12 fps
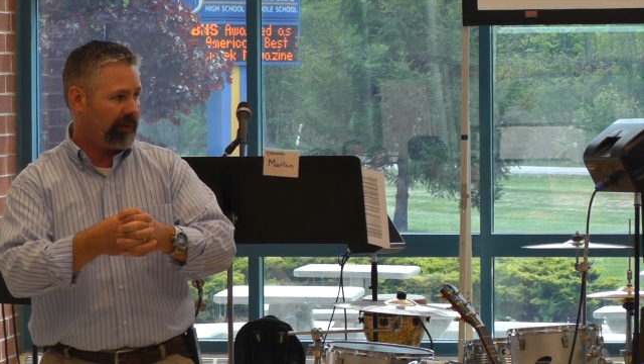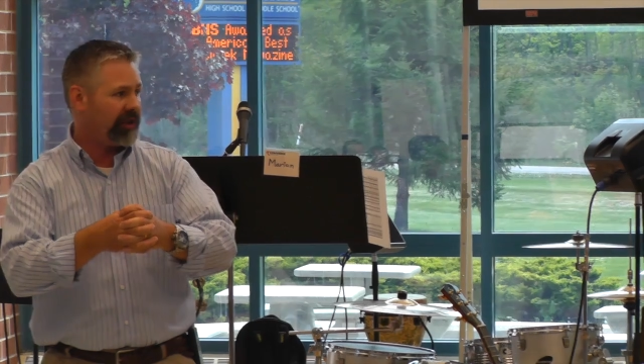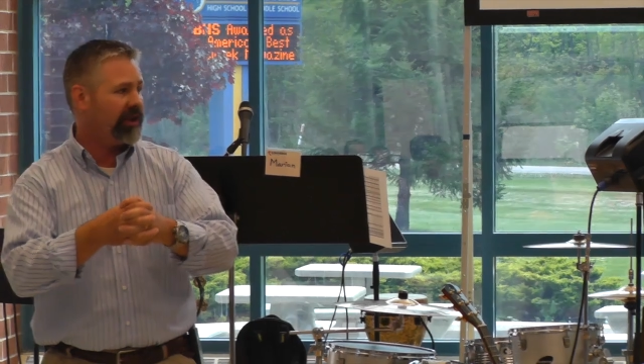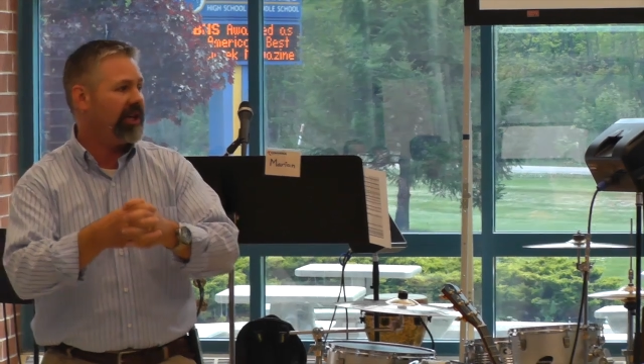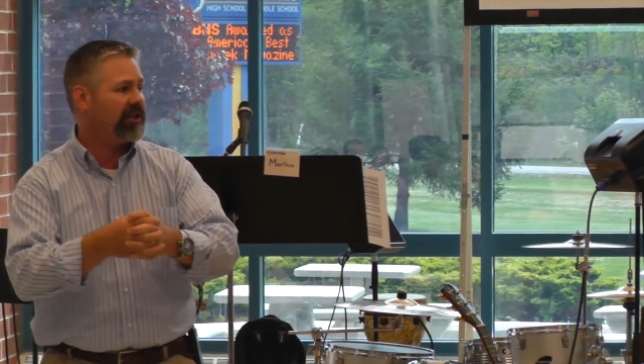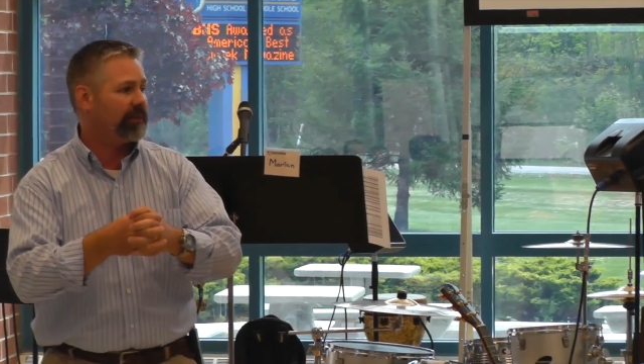But
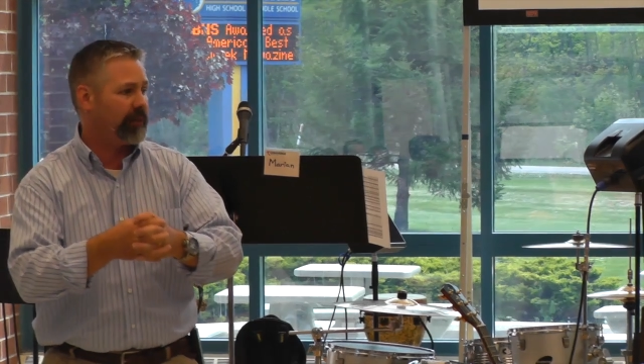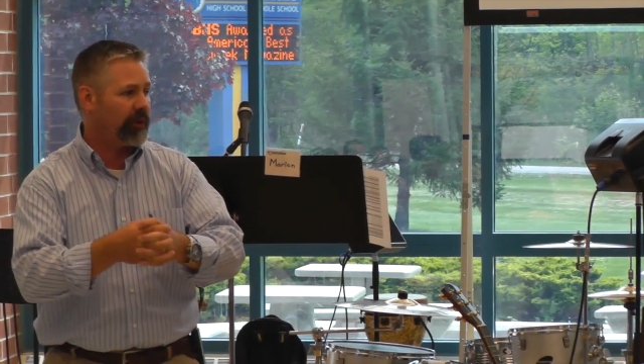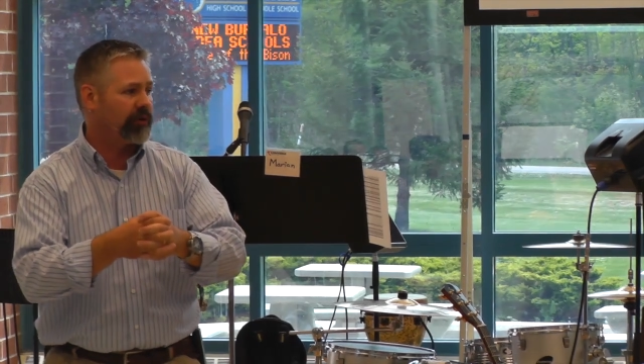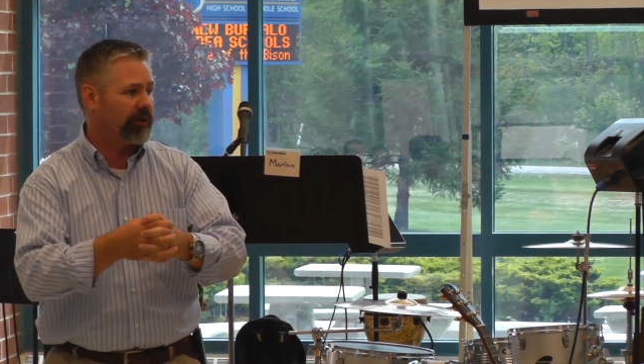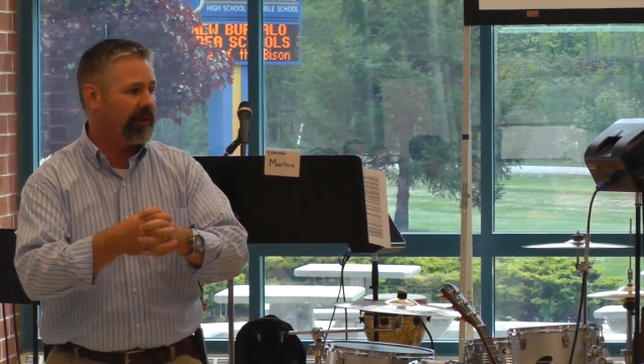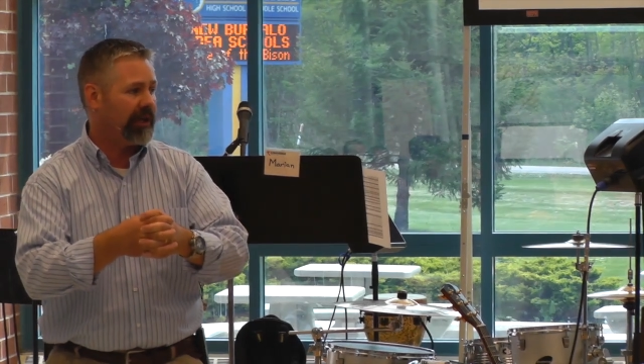they're not
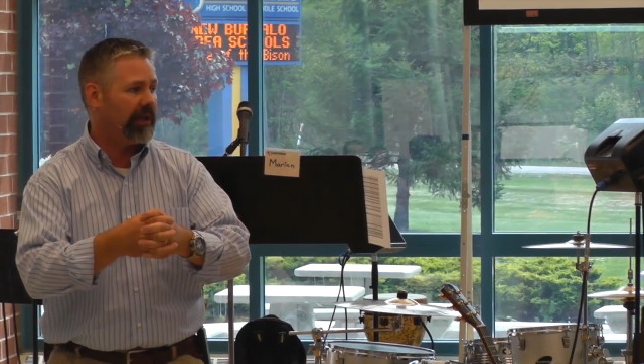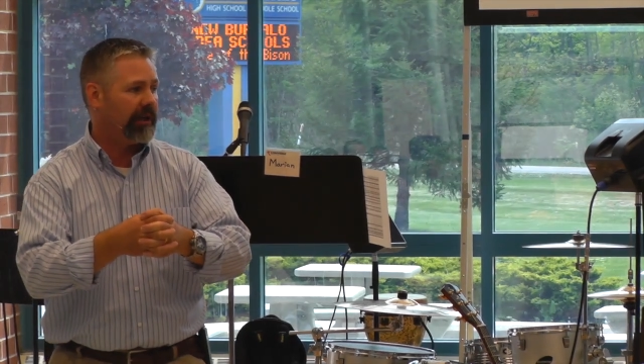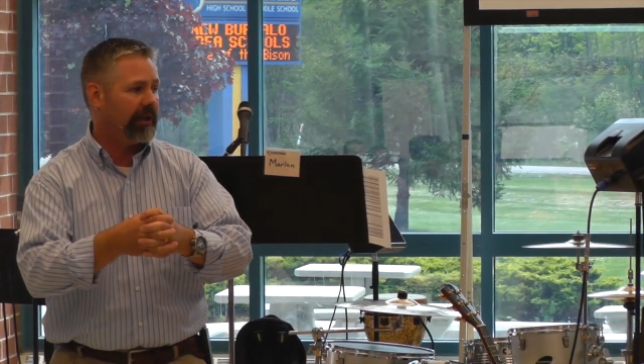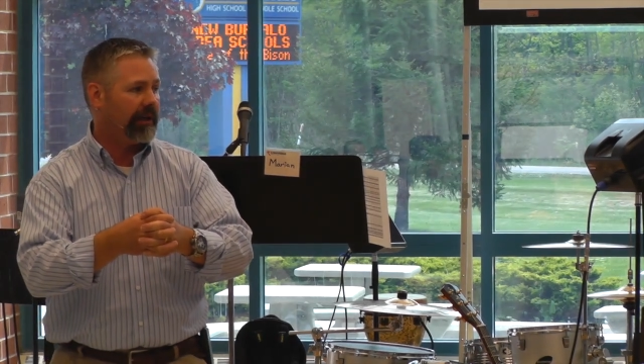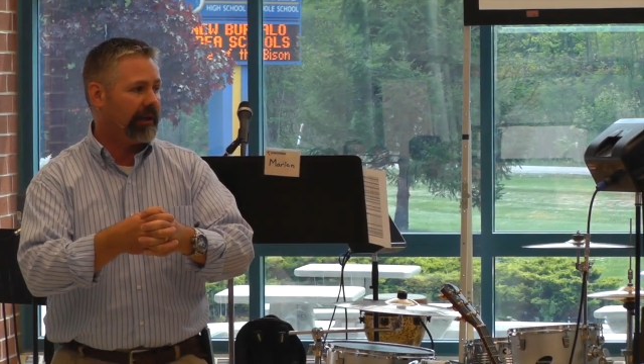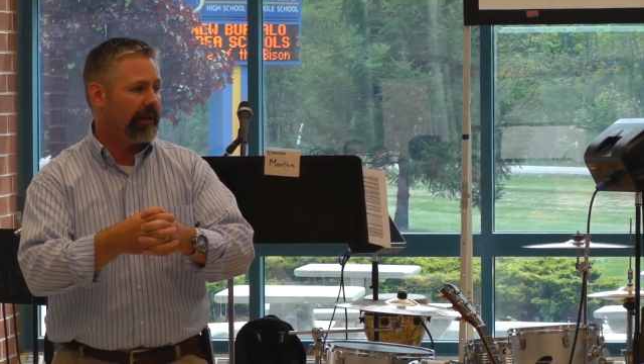supposed to be
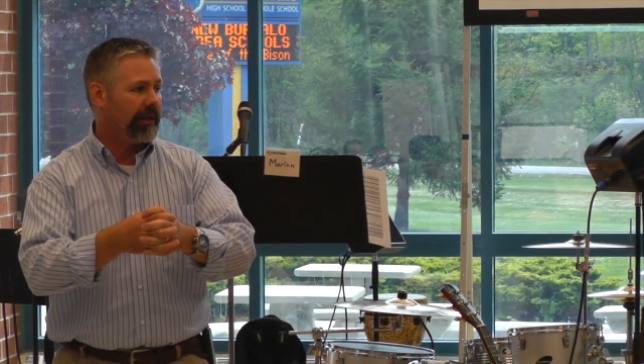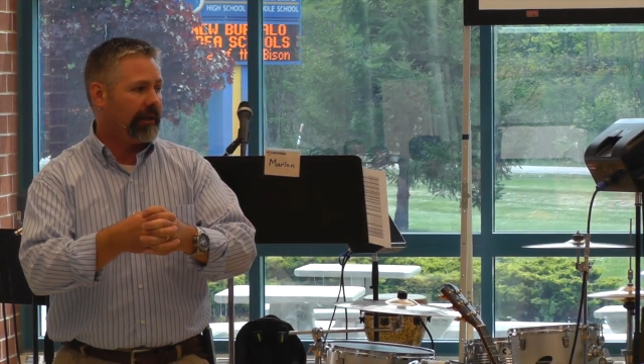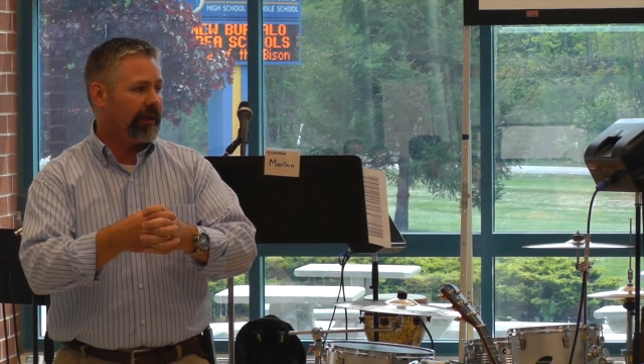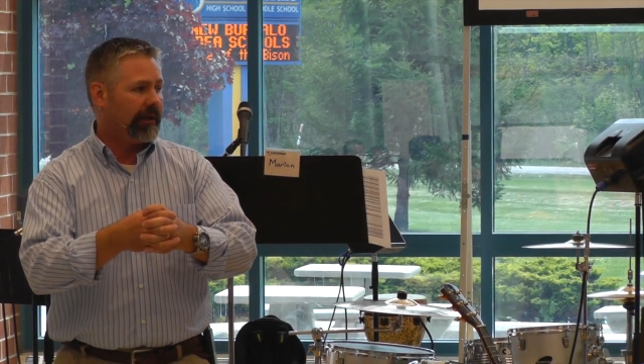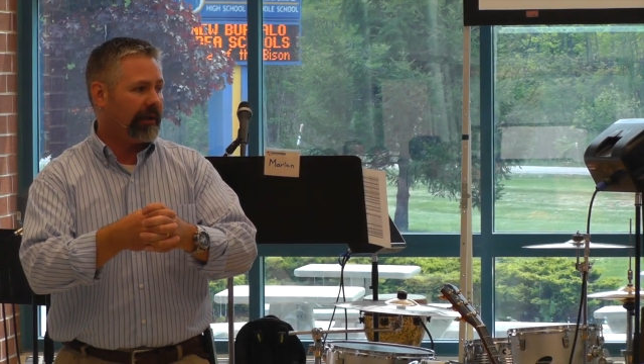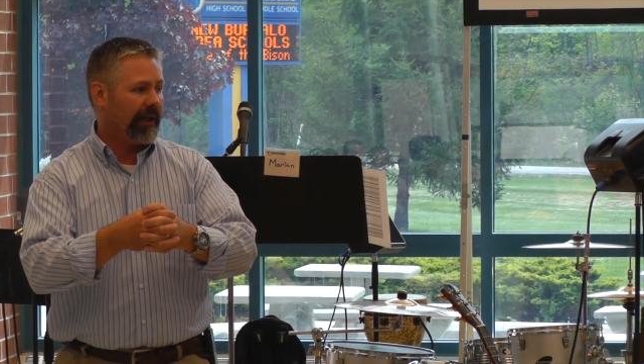
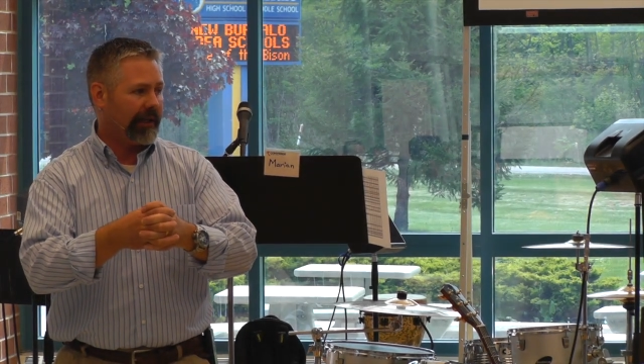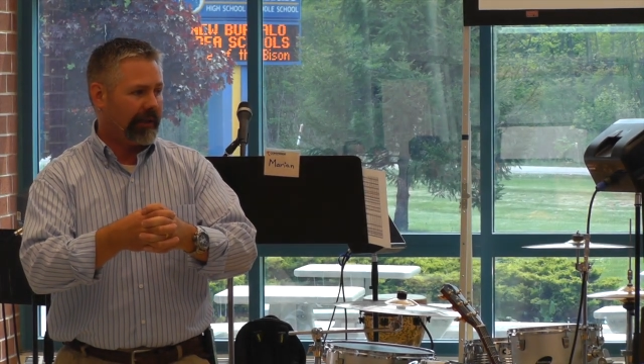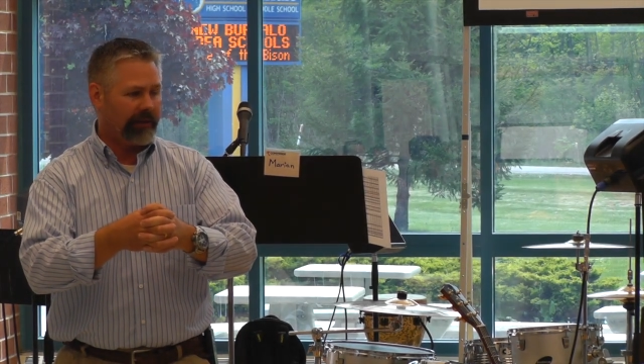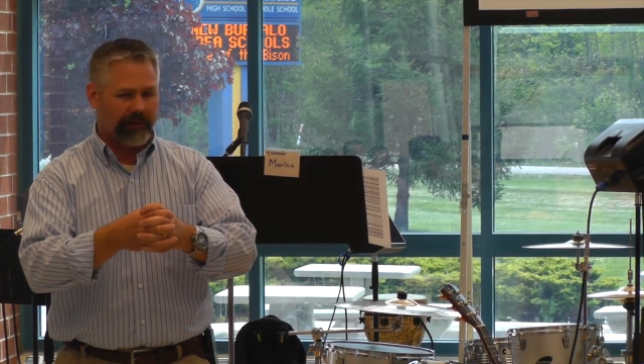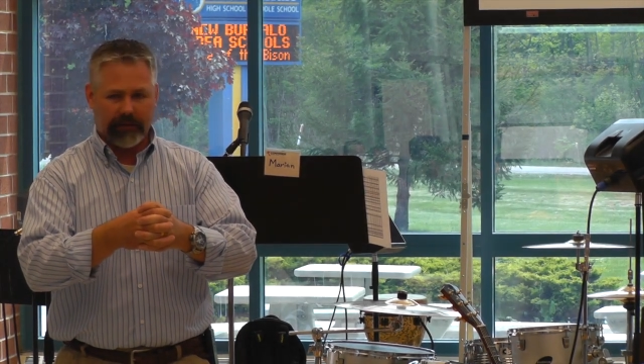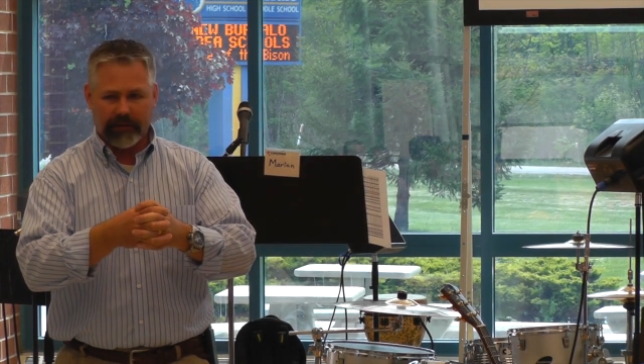like
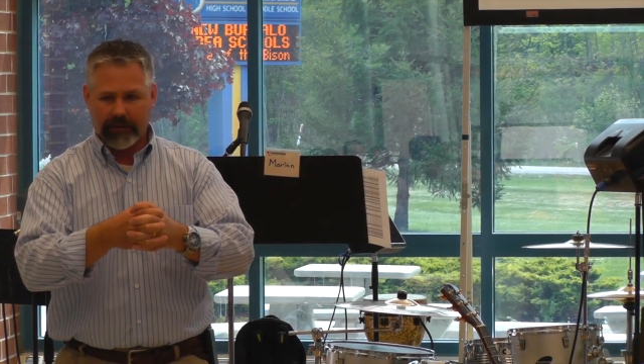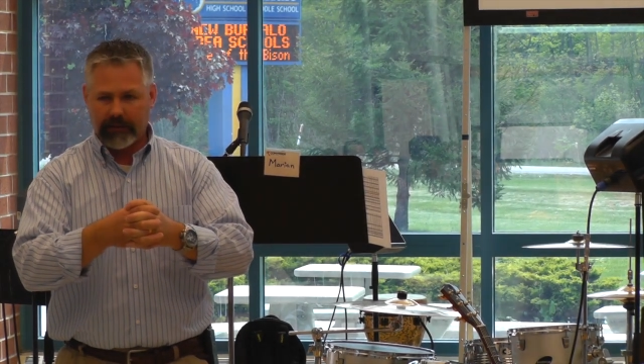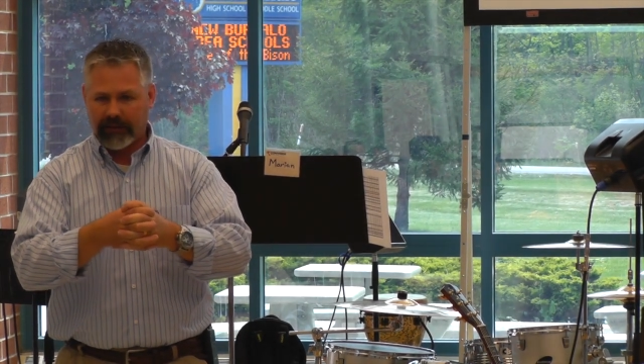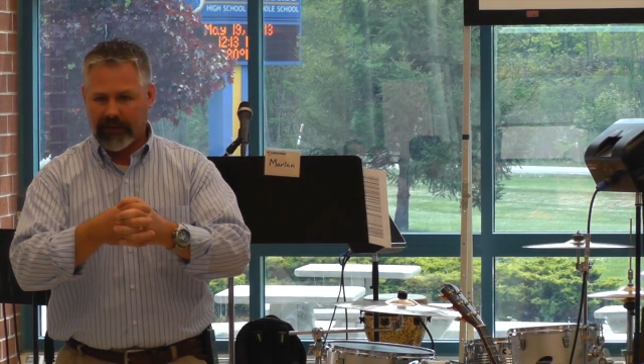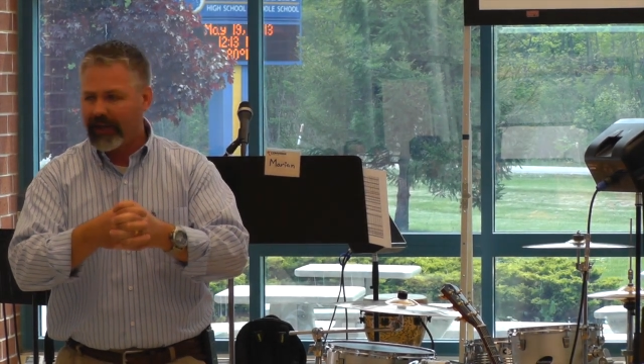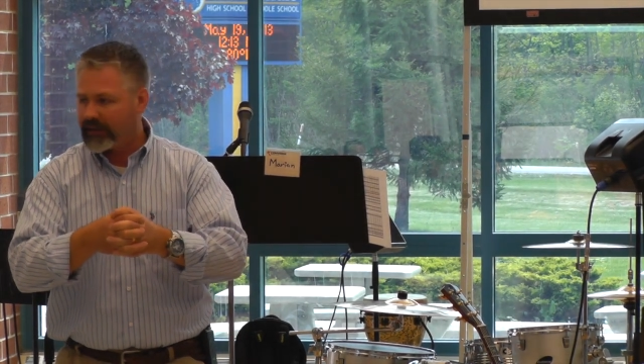
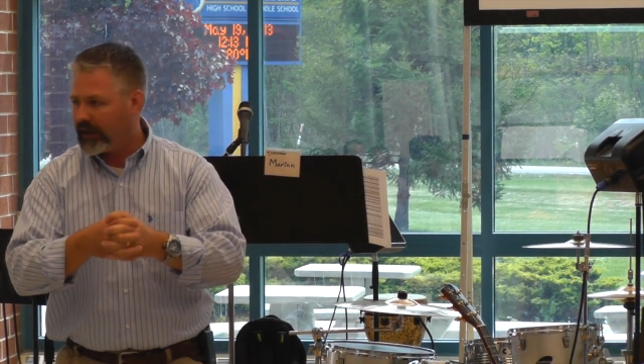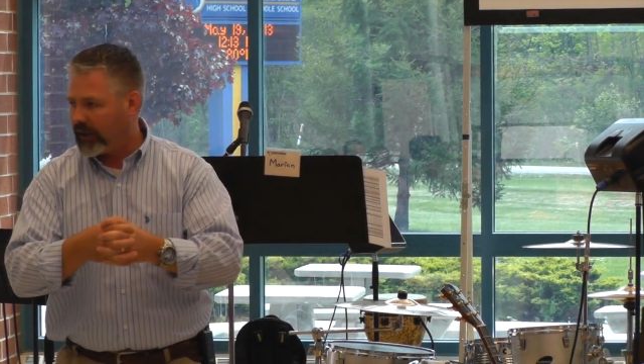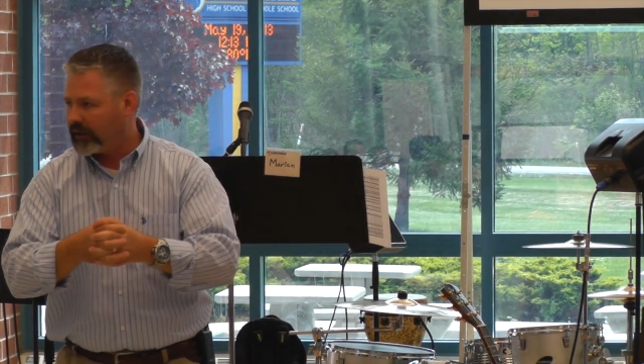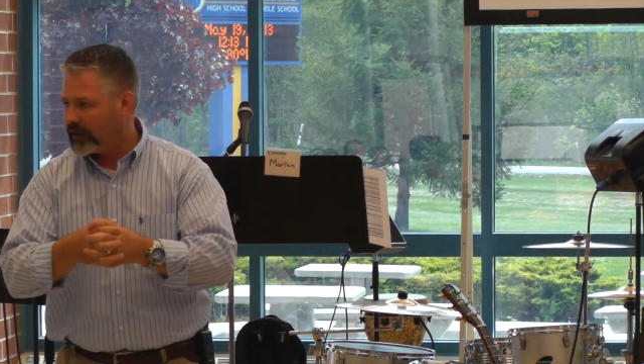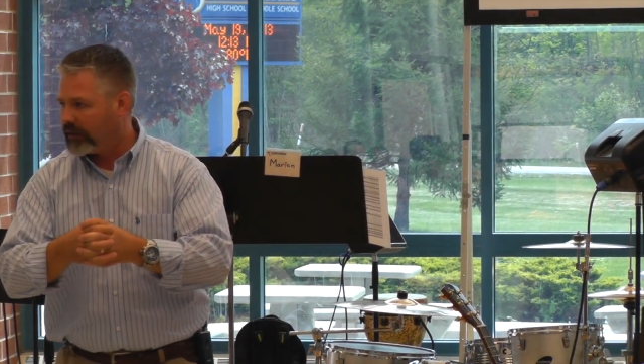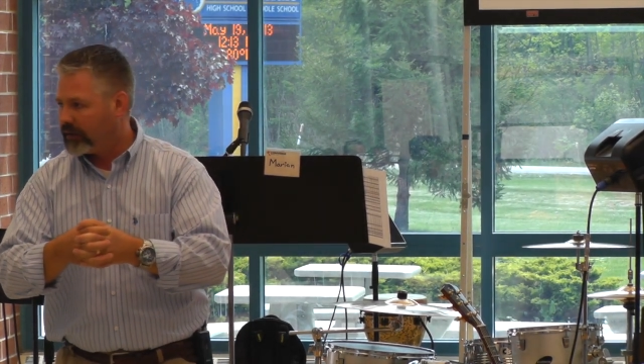that
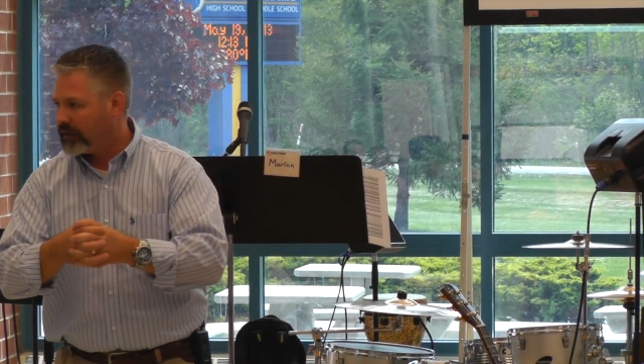tight.